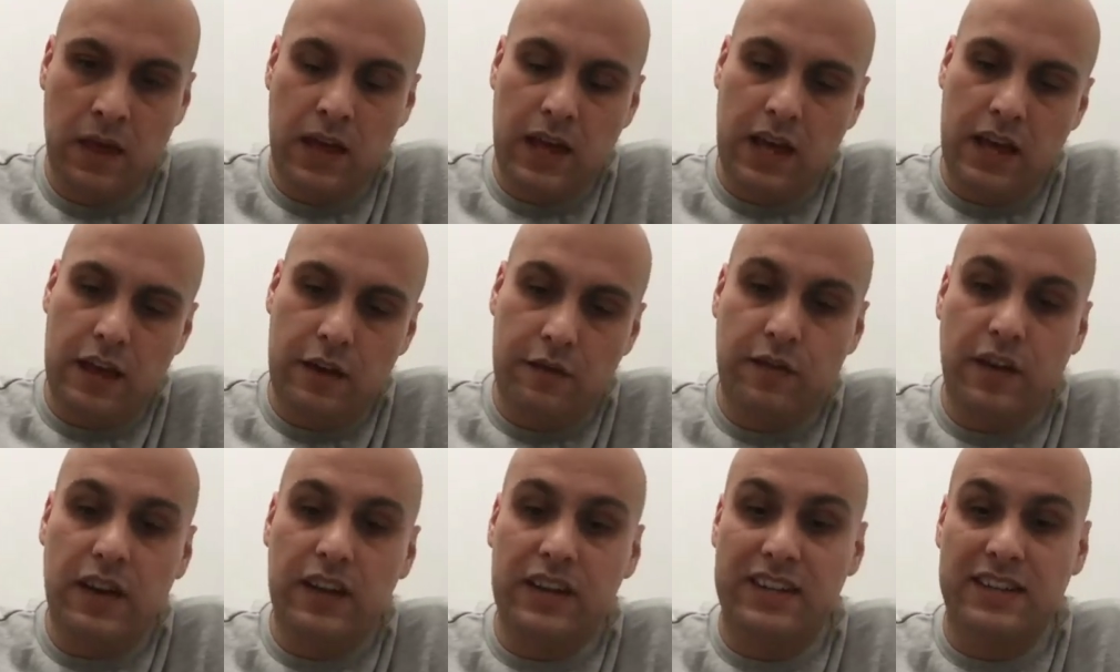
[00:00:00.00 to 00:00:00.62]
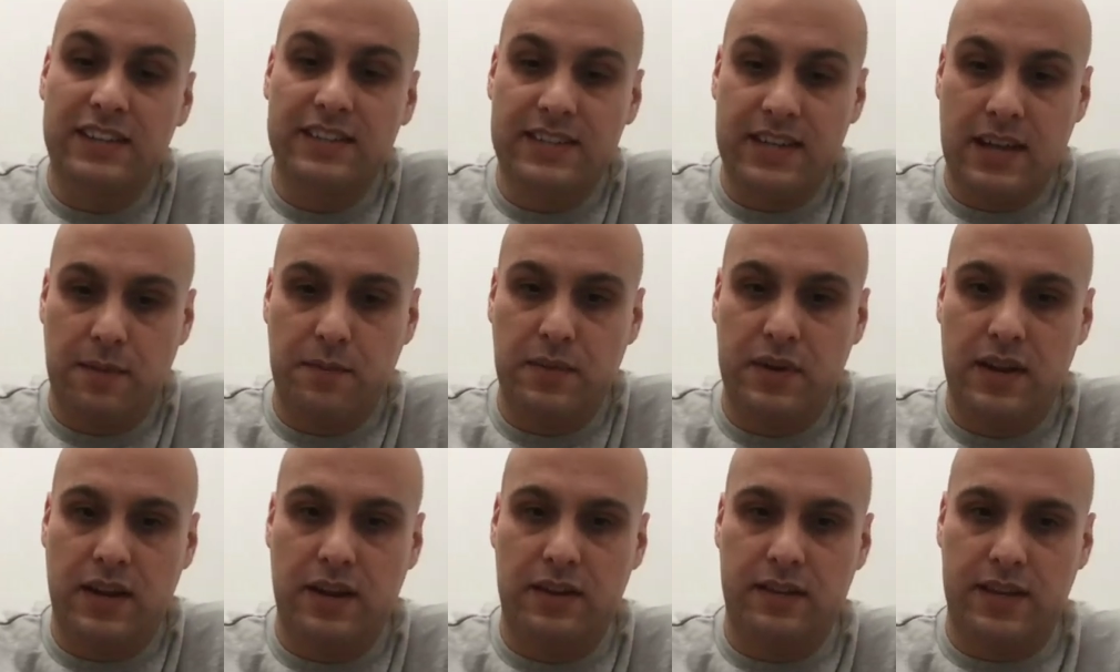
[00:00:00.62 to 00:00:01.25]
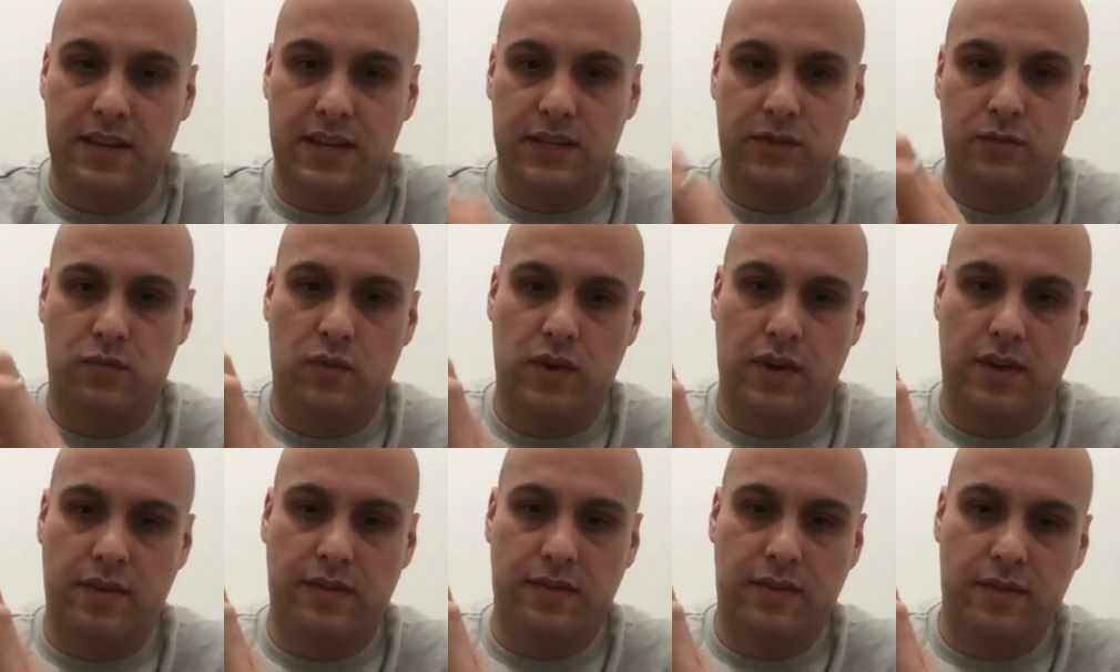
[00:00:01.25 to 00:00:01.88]
If I contaminate this
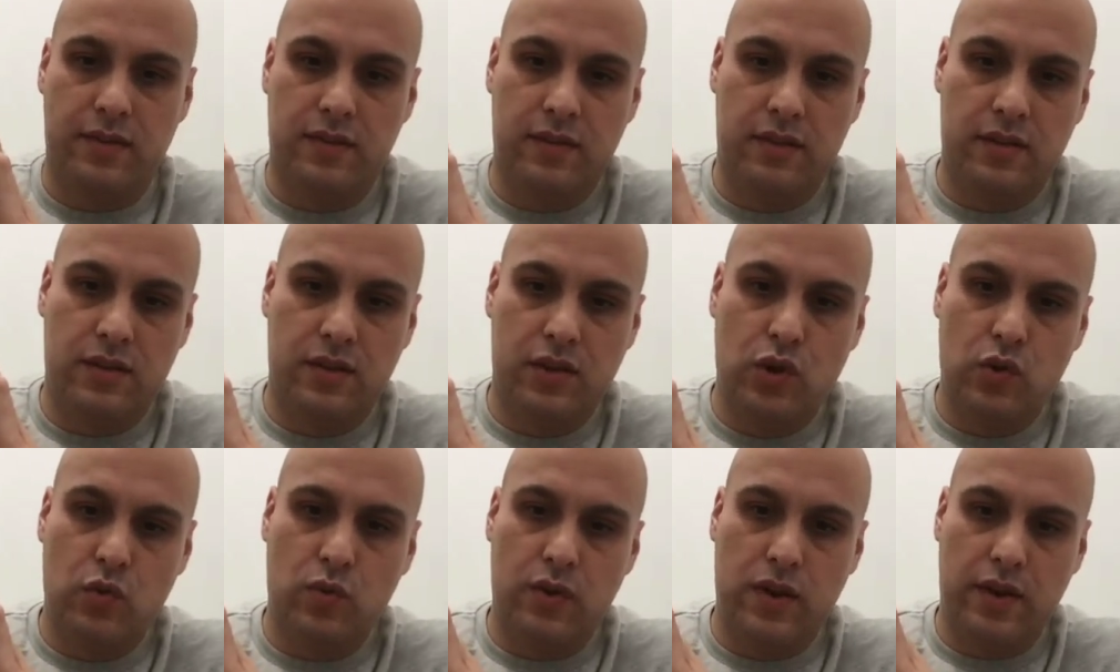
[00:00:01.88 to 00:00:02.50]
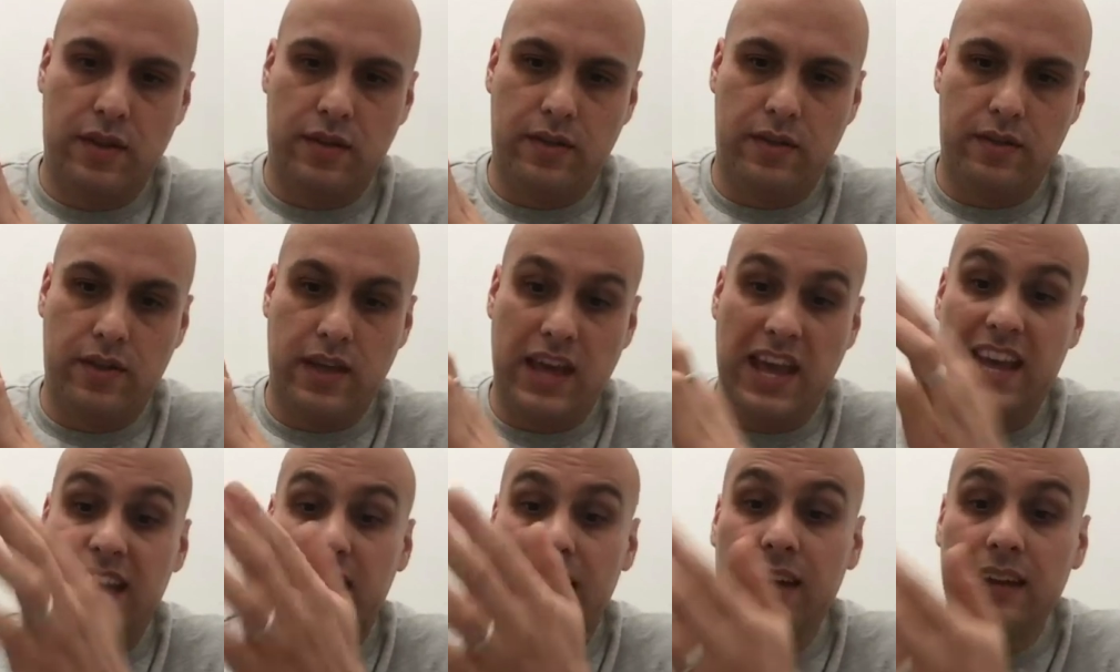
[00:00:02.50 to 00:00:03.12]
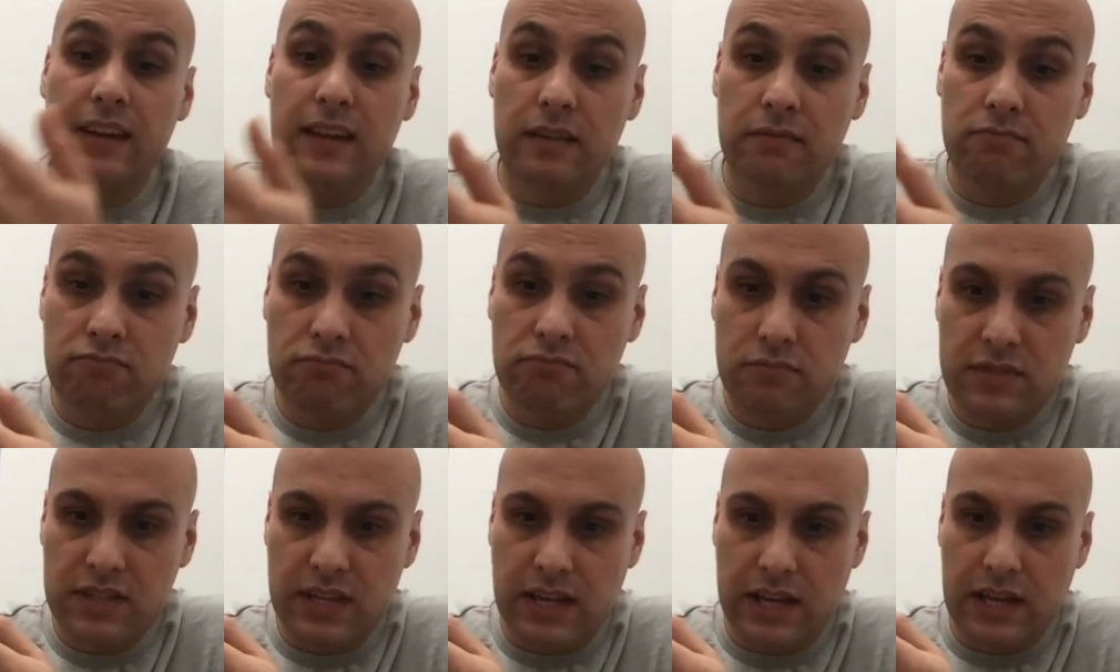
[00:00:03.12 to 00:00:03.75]
with ink,
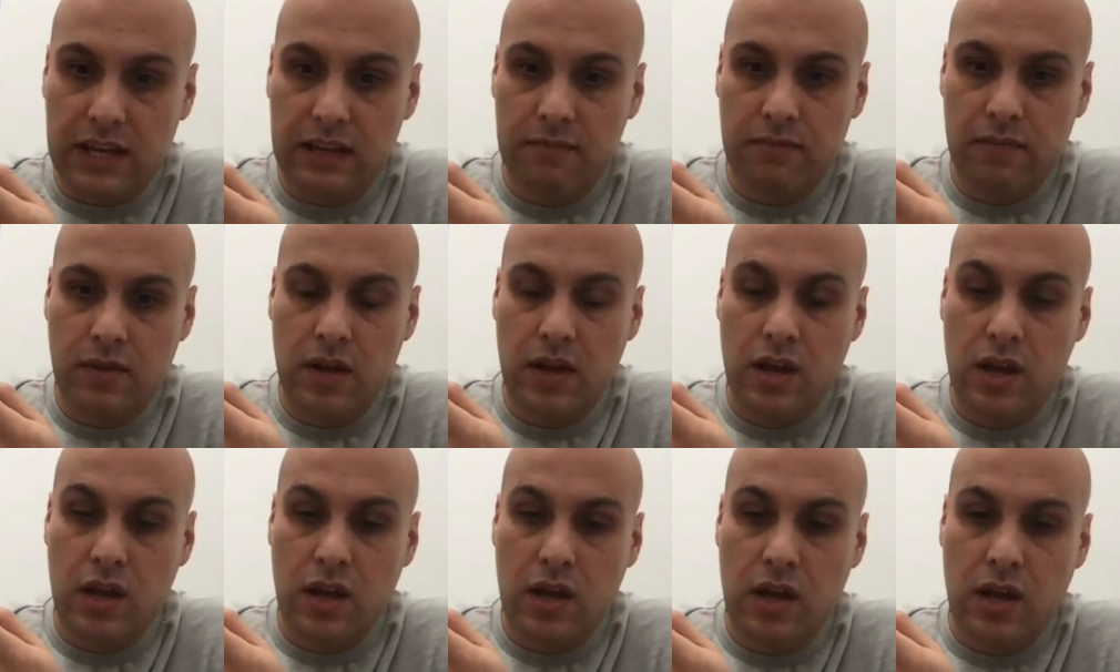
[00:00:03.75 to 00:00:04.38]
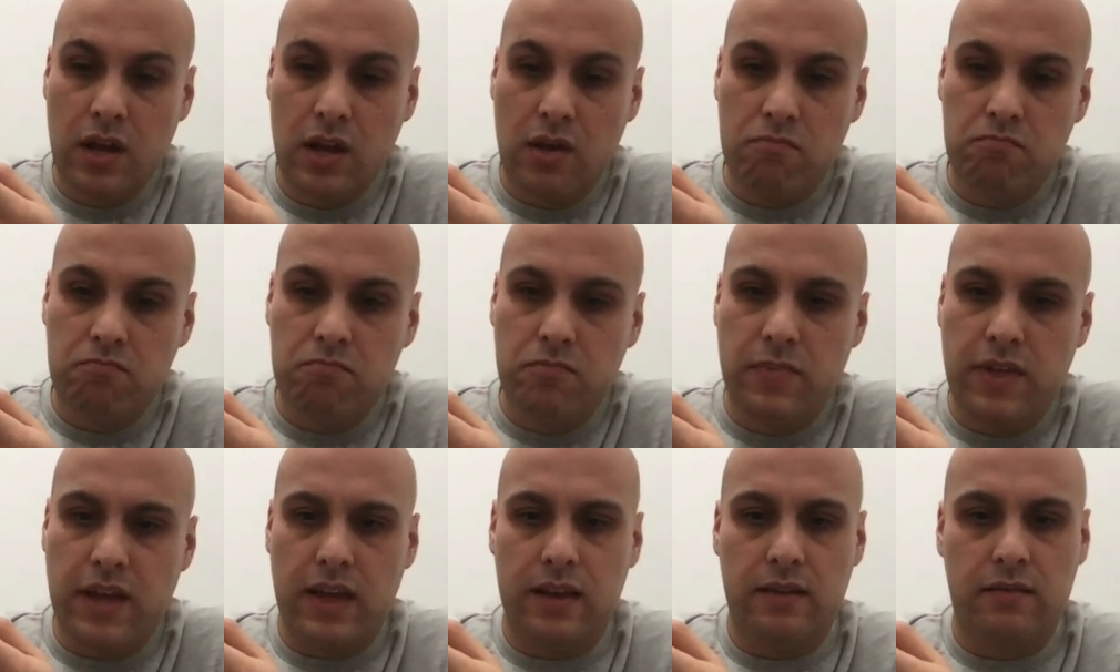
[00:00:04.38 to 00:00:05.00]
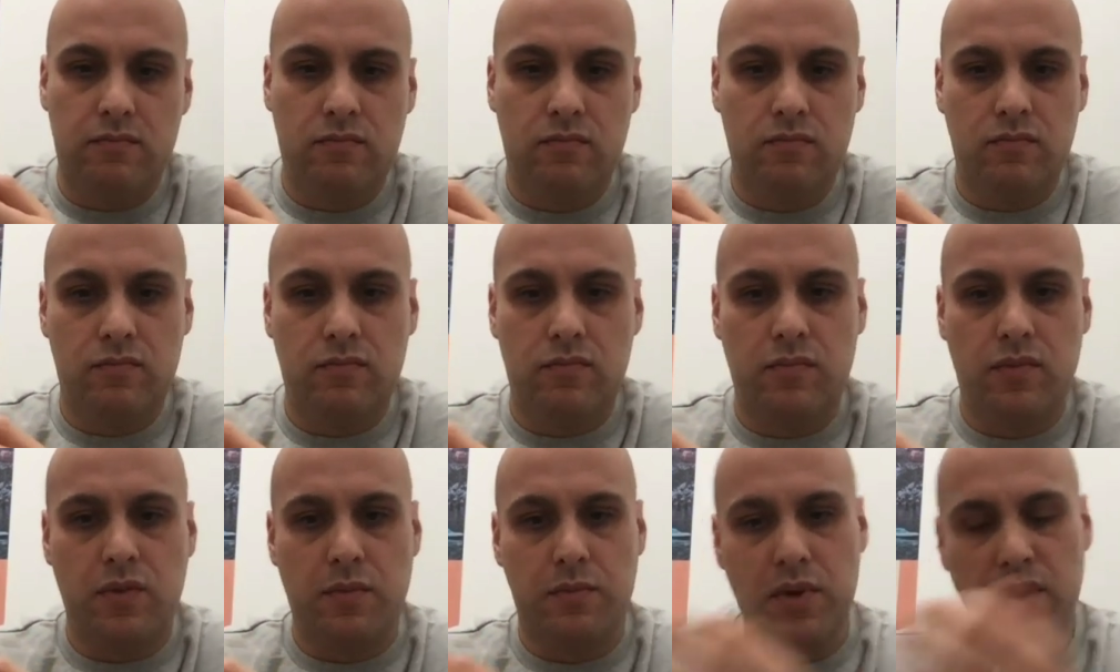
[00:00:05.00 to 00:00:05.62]
say, then
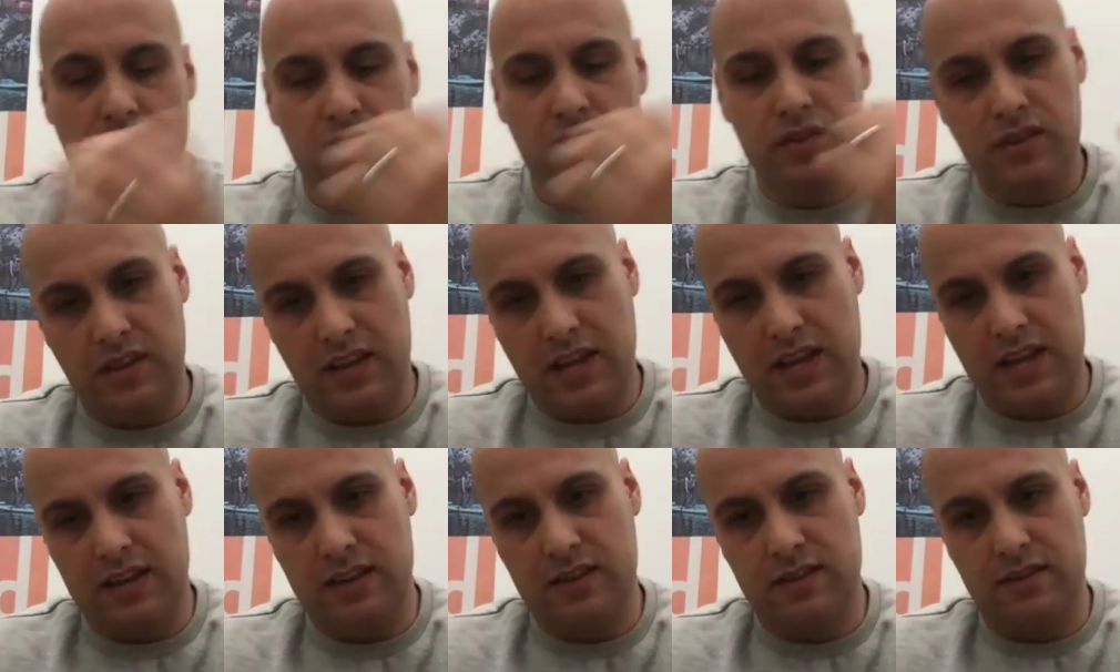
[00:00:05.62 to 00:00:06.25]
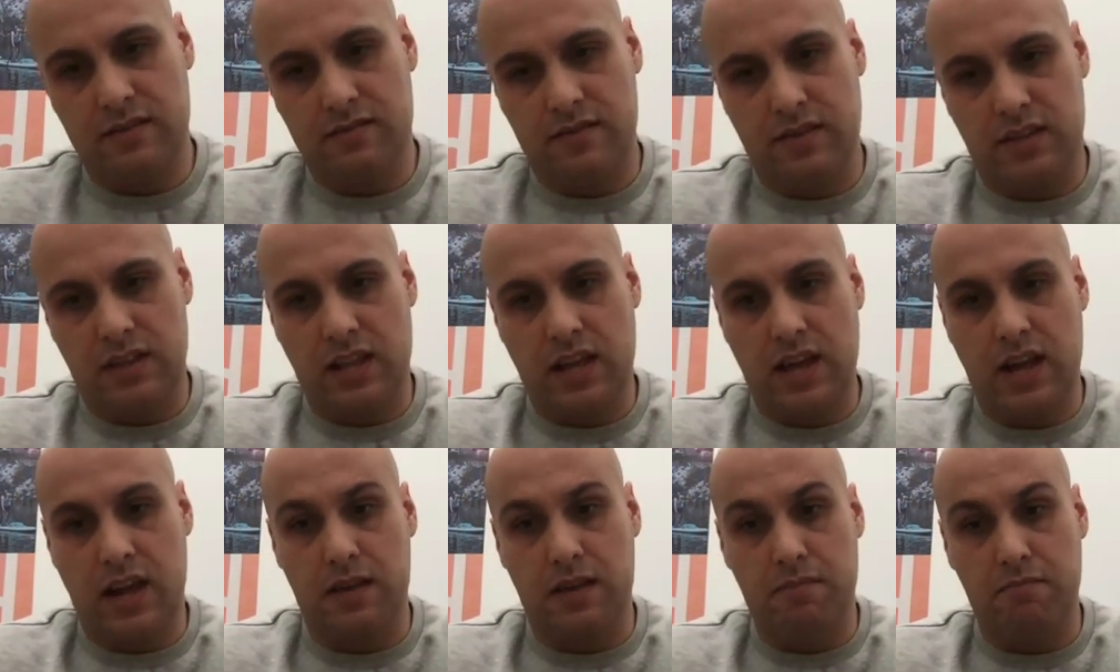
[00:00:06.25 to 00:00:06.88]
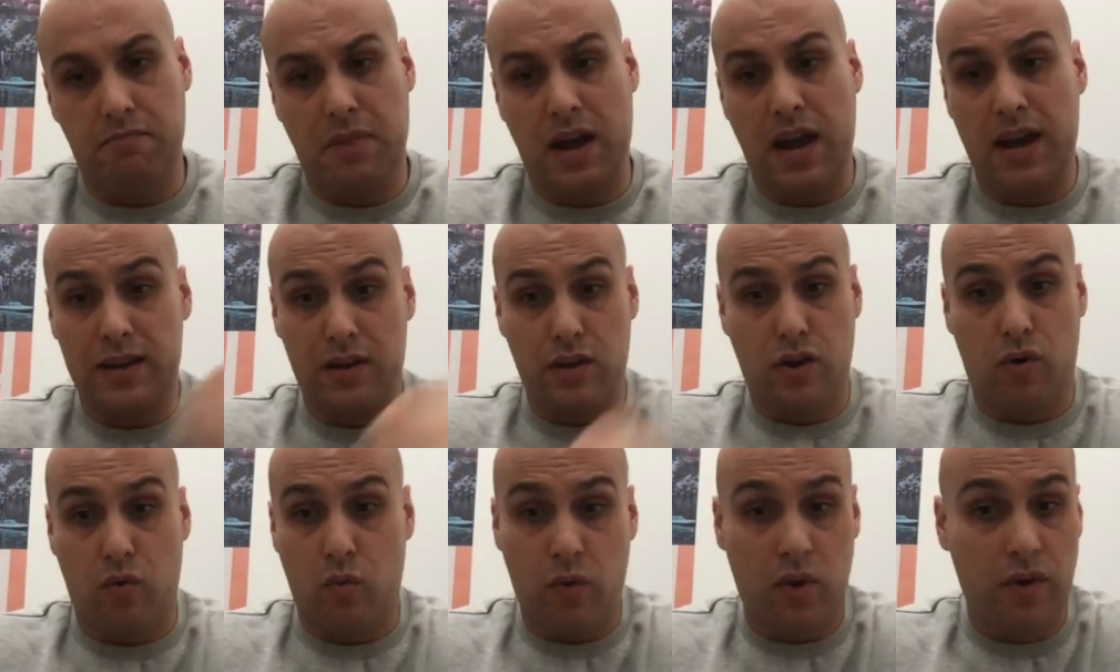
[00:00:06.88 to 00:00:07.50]
the person at the end of the line might
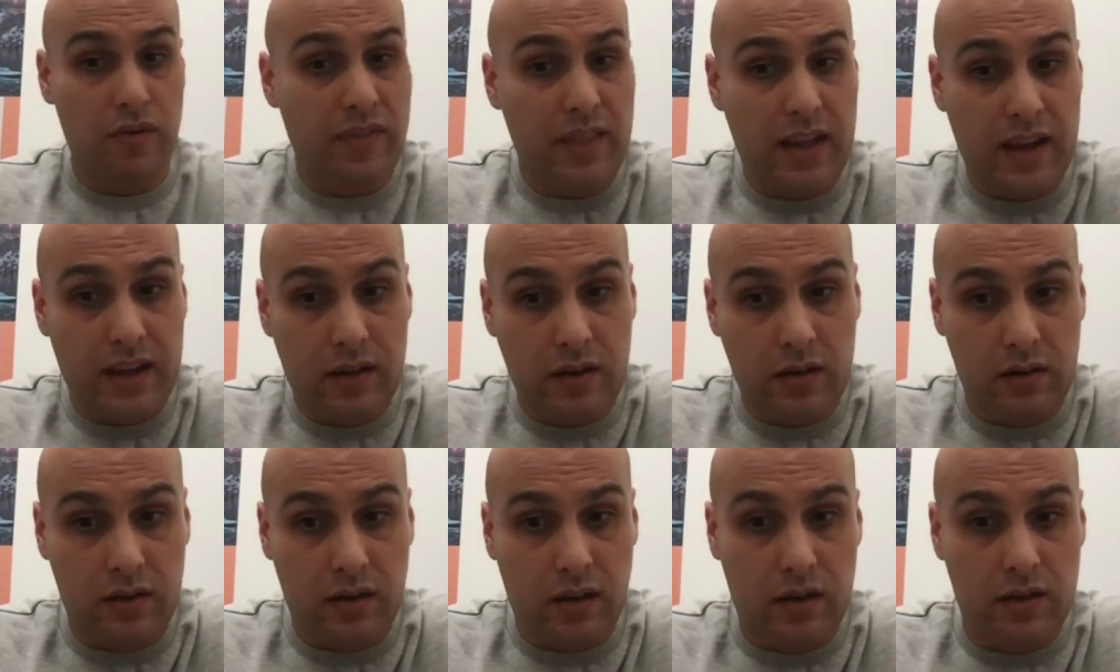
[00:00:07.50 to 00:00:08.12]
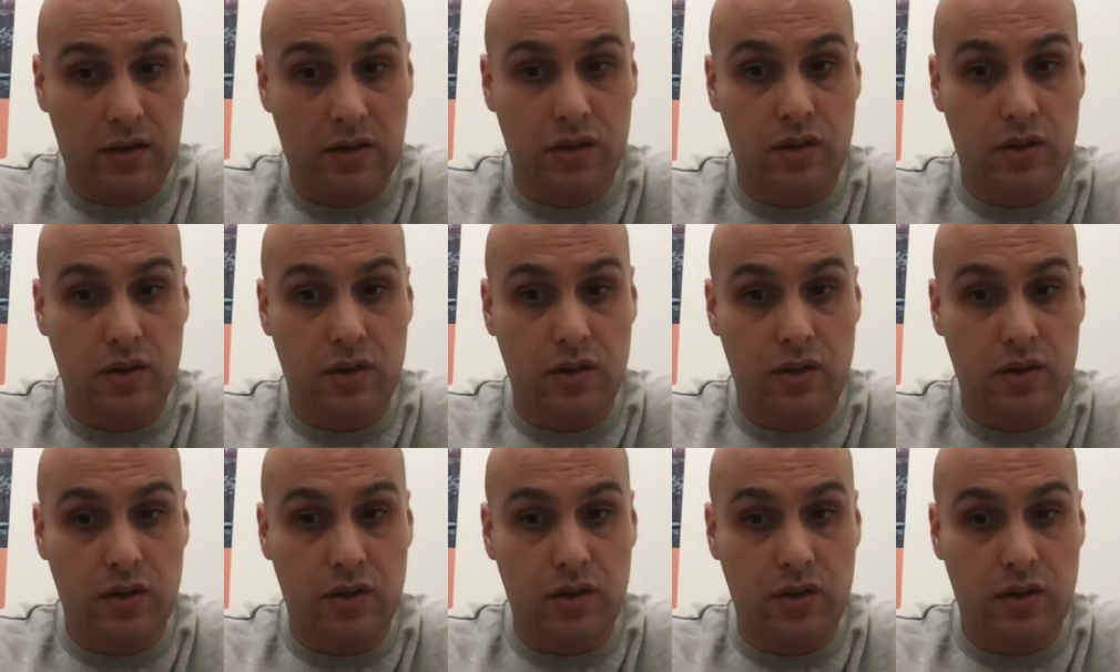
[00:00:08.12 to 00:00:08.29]
not want that color.